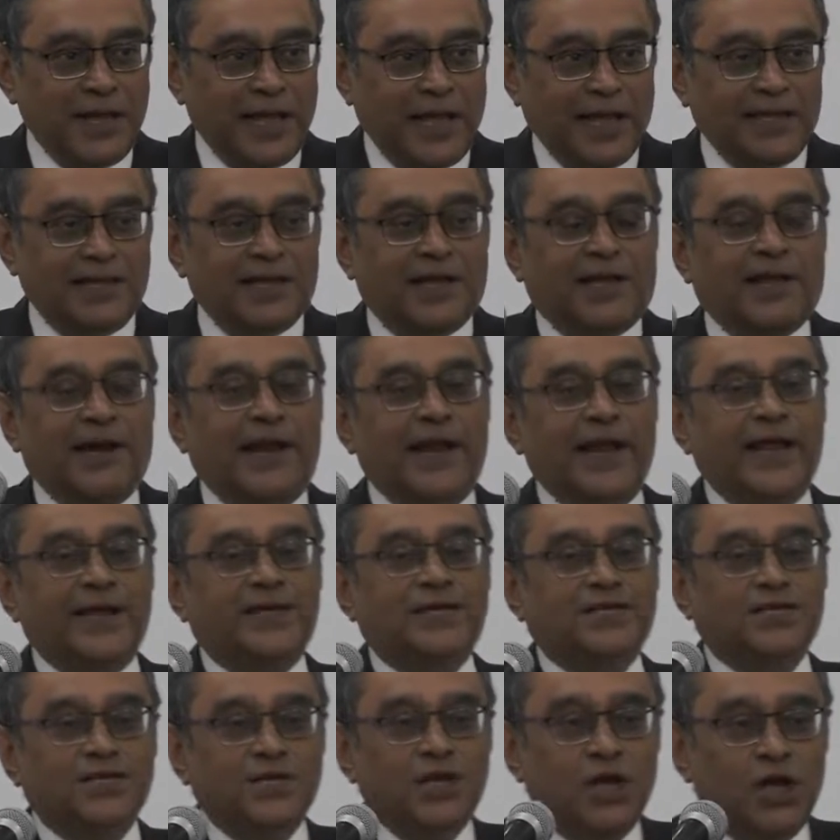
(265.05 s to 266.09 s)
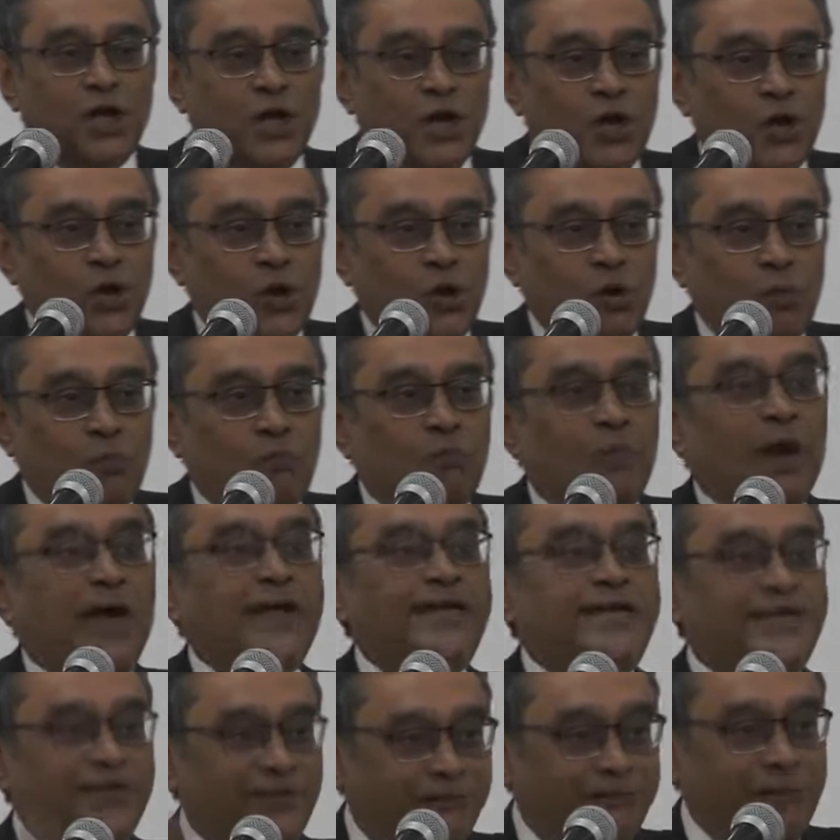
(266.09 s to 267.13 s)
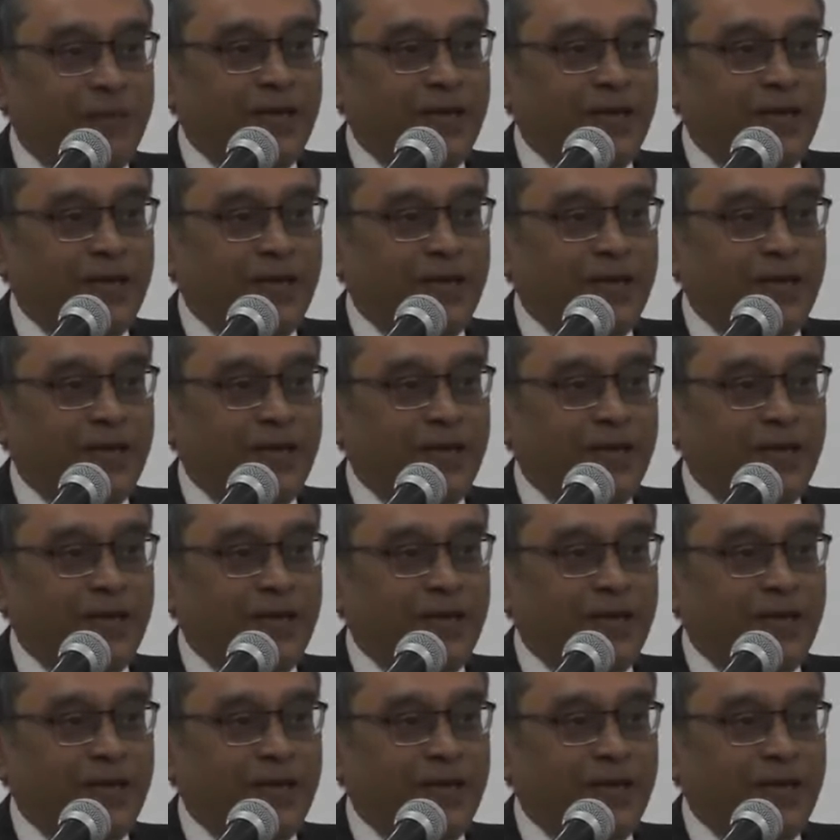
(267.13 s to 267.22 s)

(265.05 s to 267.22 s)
And the great might have